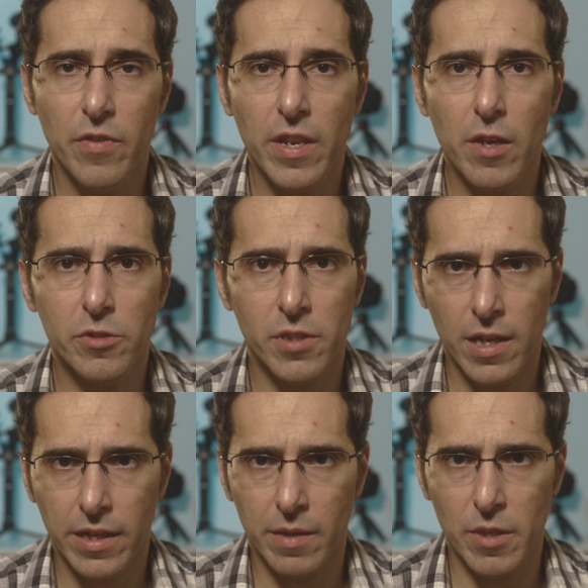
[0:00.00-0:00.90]
video is
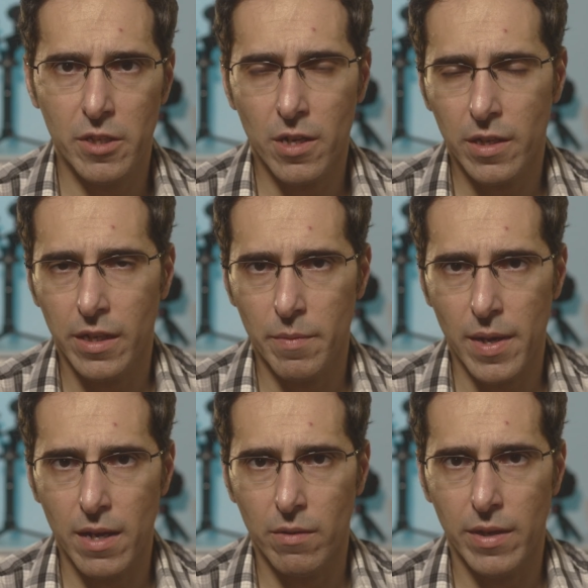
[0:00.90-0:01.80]
not going to be talking
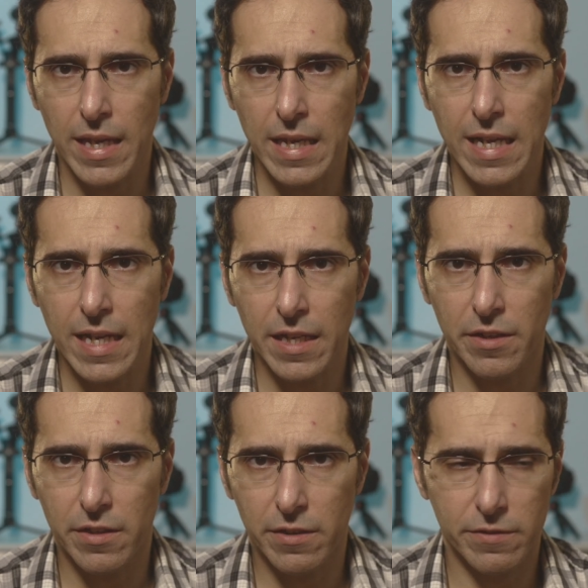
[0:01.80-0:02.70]
about any
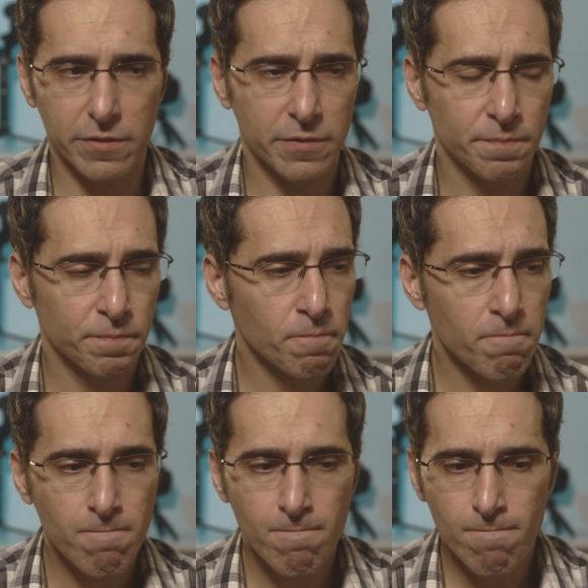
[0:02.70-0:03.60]
kind of
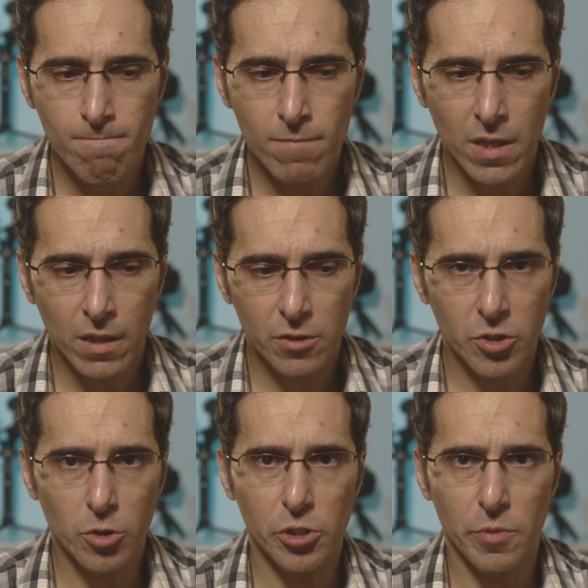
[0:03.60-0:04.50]

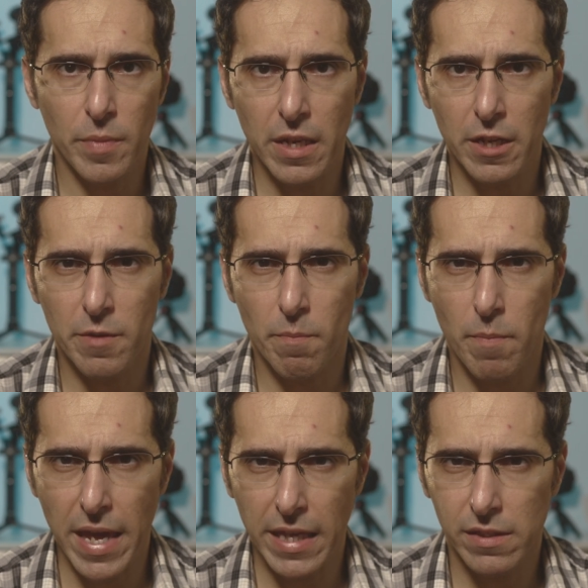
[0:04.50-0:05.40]
social media
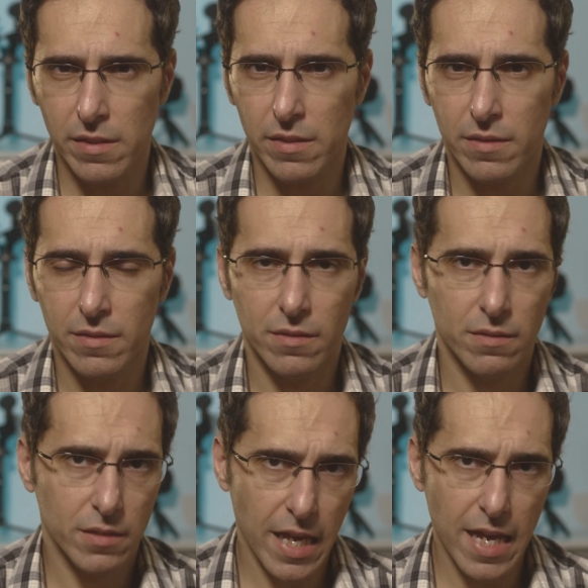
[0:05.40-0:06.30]
based
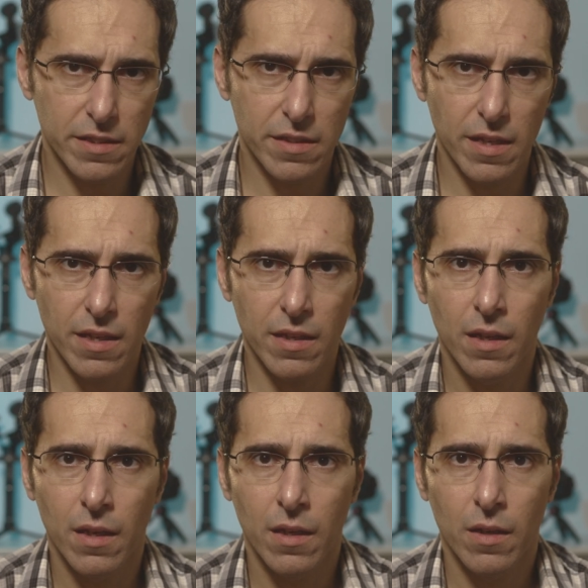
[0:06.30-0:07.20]
casting.
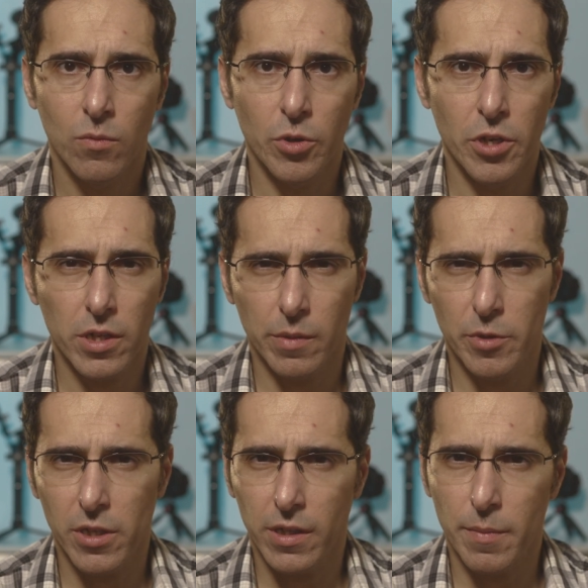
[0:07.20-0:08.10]
We're not going to
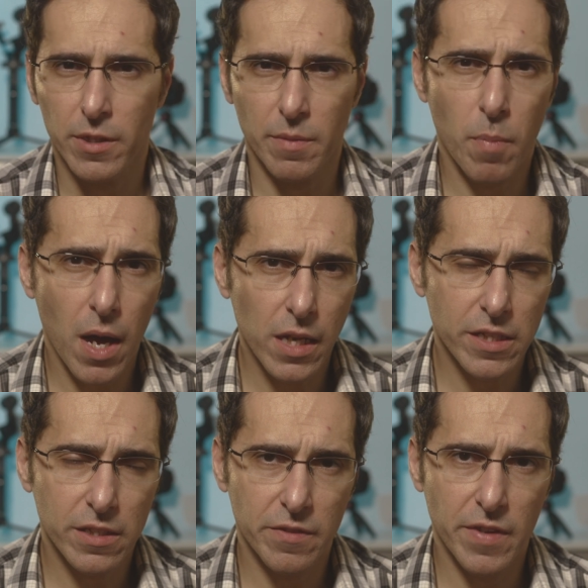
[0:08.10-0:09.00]
be talking about the
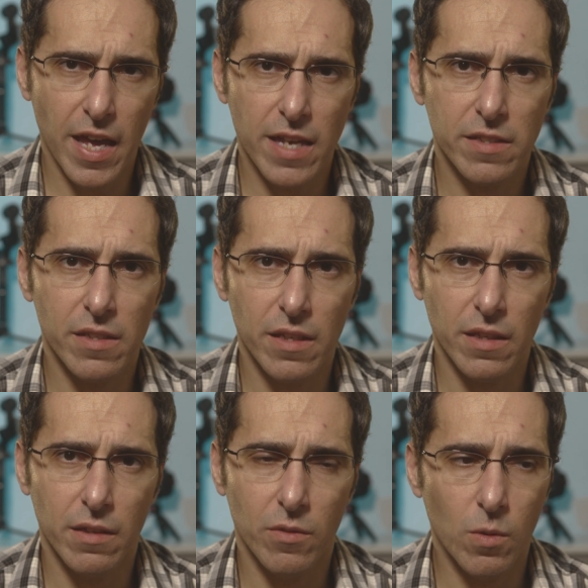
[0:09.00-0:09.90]
politics of
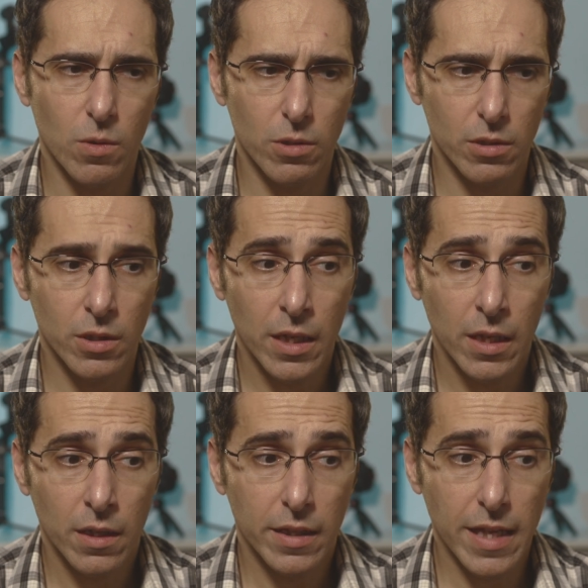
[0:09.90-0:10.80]
casting or
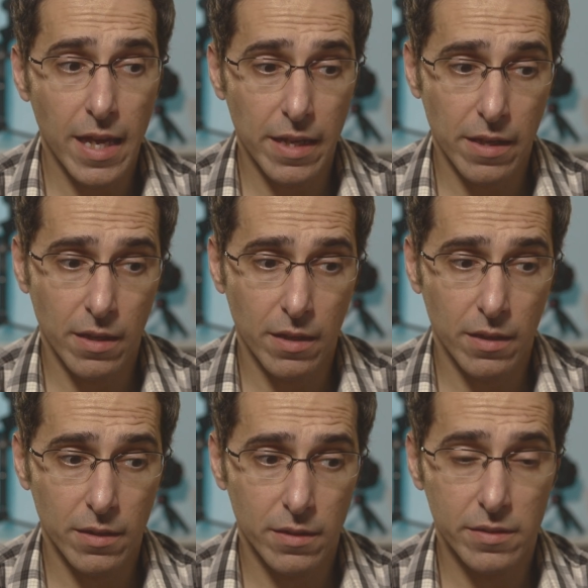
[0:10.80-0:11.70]
getting
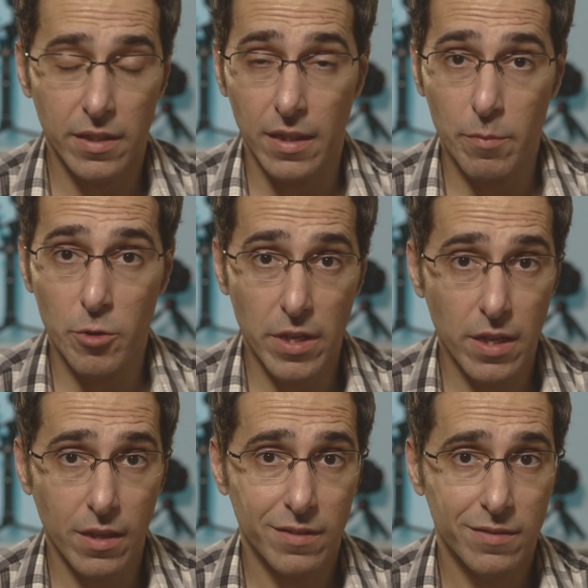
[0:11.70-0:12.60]
a
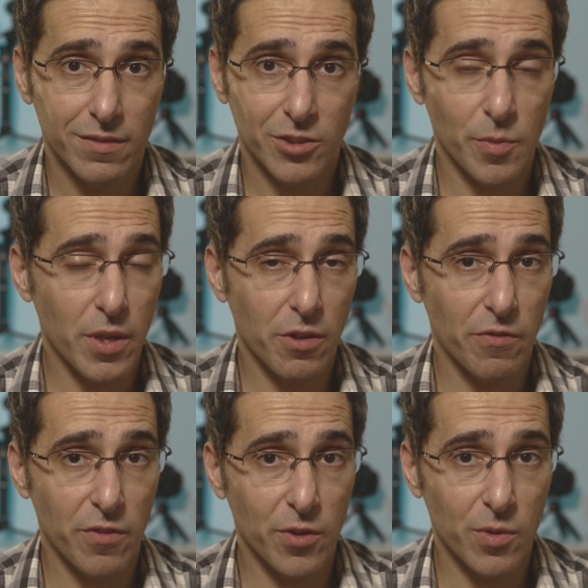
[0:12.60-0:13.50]
celebrity to be in your
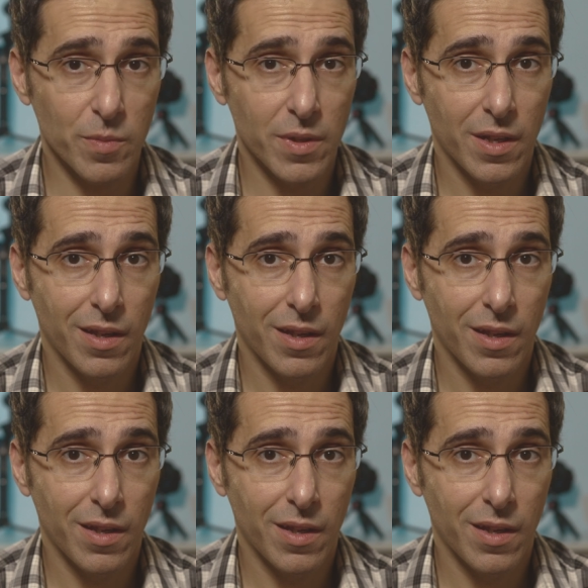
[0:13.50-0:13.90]
film